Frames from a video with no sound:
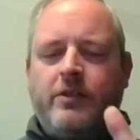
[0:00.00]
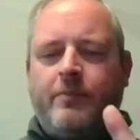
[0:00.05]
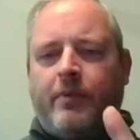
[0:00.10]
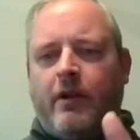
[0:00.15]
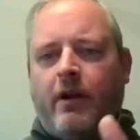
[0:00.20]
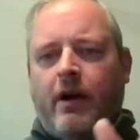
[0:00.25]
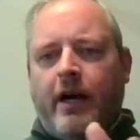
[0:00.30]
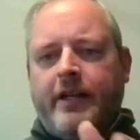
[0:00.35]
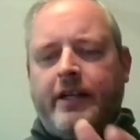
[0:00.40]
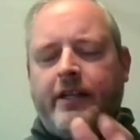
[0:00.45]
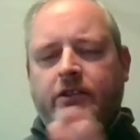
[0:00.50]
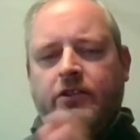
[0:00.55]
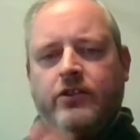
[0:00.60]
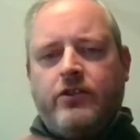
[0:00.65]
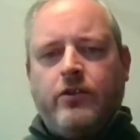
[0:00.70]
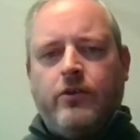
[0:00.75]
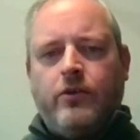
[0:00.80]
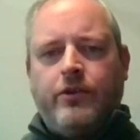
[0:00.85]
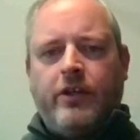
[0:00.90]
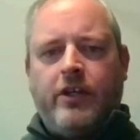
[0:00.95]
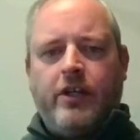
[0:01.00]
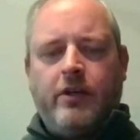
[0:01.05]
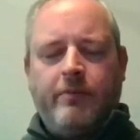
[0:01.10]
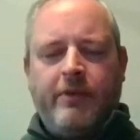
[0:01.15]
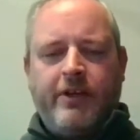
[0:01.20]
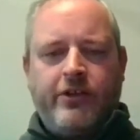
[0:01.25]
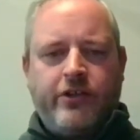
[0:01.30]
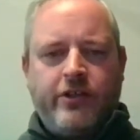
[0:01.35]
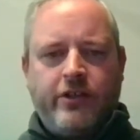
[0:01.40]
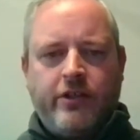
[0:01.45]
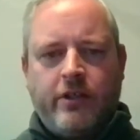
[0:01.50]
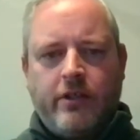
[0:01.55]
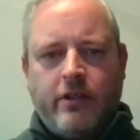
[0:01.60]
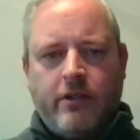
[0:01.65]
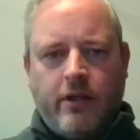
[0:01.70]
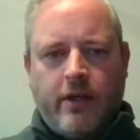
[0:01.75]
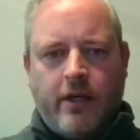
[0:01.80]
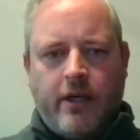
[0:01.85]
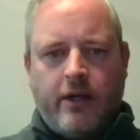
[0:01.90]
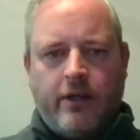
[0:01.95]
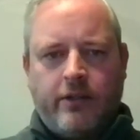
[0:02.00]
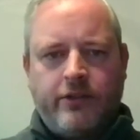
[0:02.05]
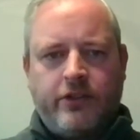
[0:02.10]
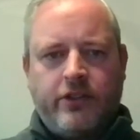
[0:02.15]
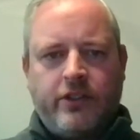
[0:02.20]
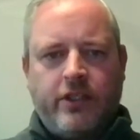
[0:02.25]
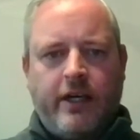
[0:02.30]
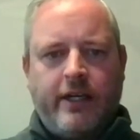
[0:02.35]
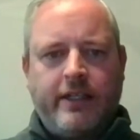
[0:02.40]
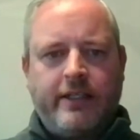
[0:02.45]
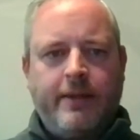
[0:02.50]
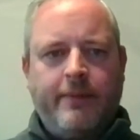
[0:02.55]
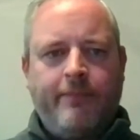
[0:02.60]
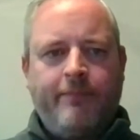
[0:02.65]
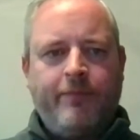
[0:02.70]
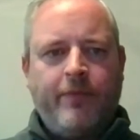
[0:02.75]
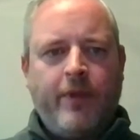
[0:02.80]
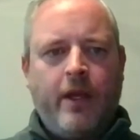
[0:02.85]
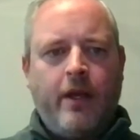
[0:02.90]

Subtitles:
supplied, installed, and commissioned on site.